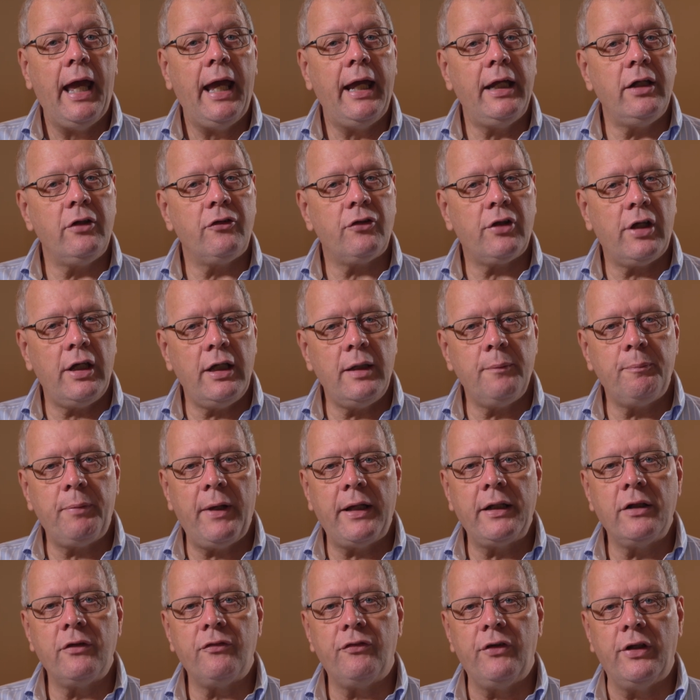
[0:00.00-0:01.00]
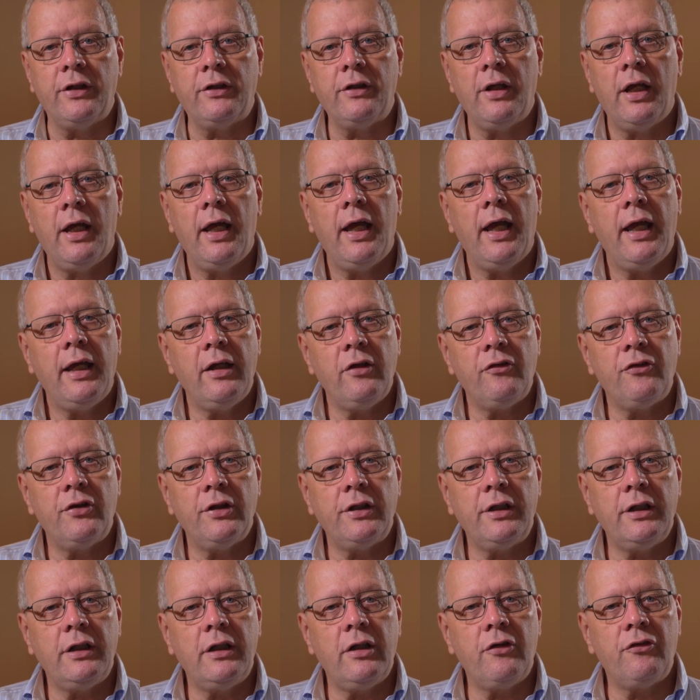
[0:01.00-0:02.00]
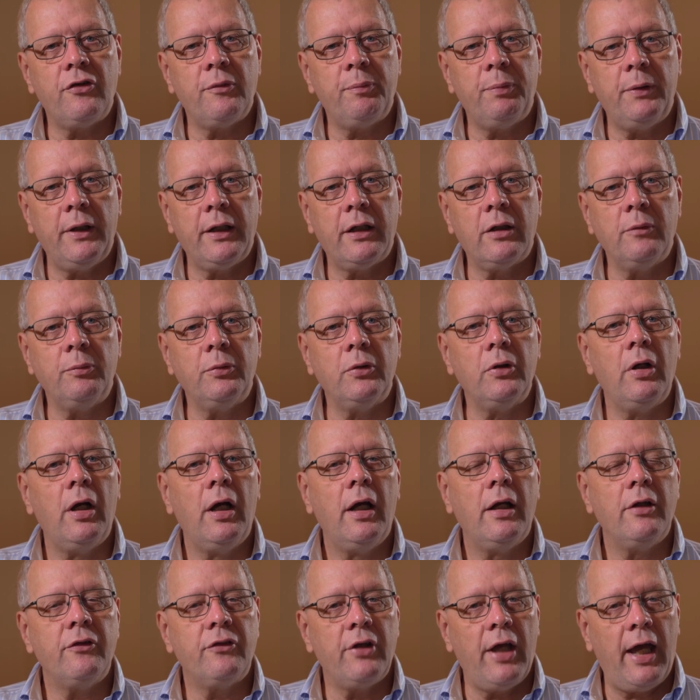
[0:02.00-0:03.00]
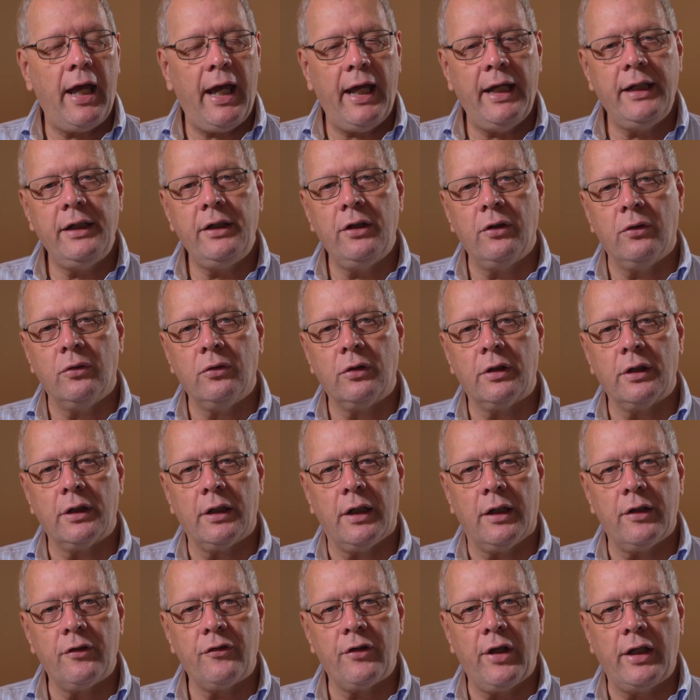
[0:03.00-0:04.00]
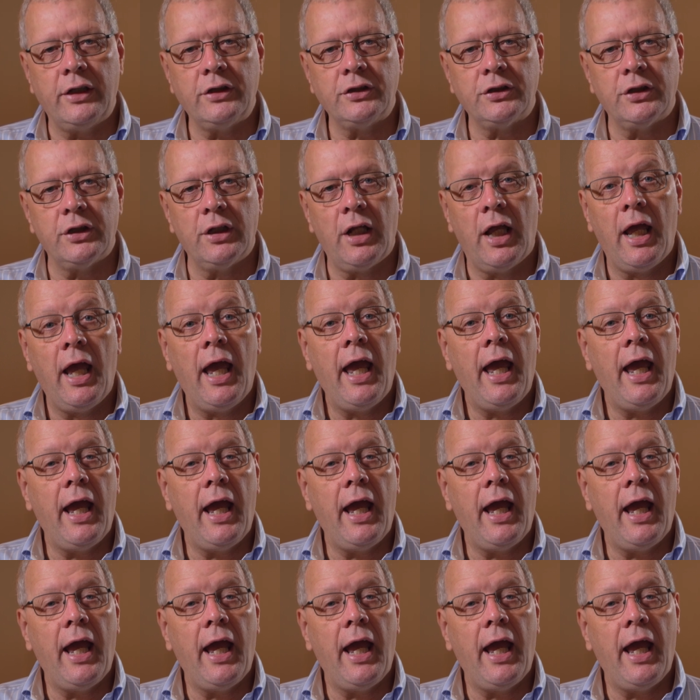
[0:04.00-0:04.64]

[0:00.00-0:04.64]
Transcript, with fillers: Its key benefit is that it is applicable to any organisation,